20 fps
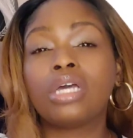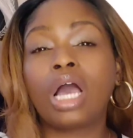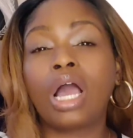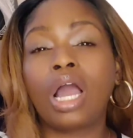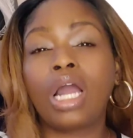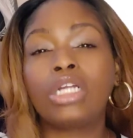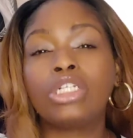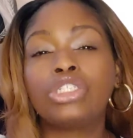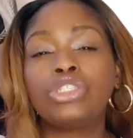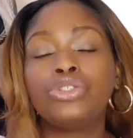
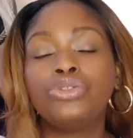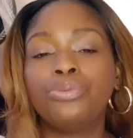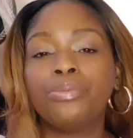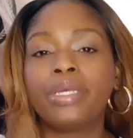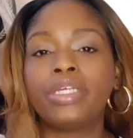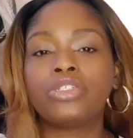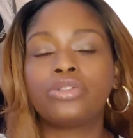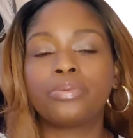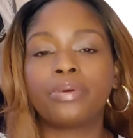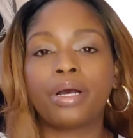our two
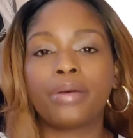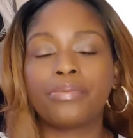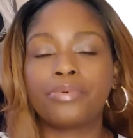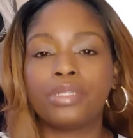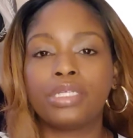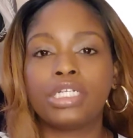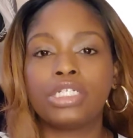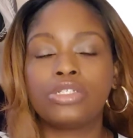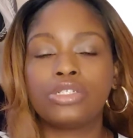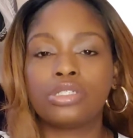major
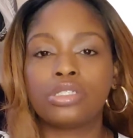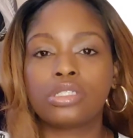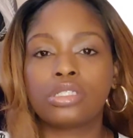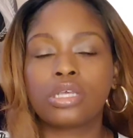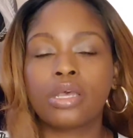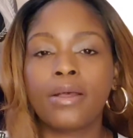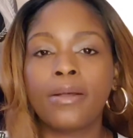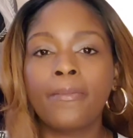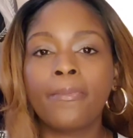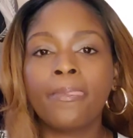populations.
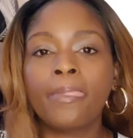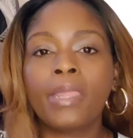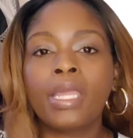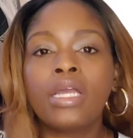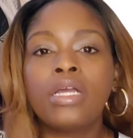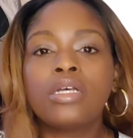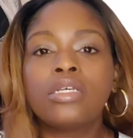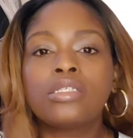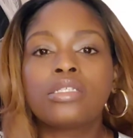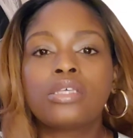
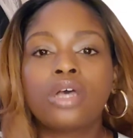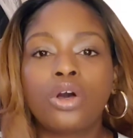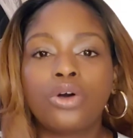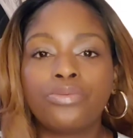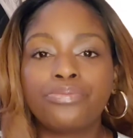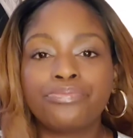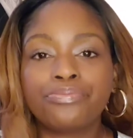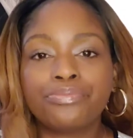So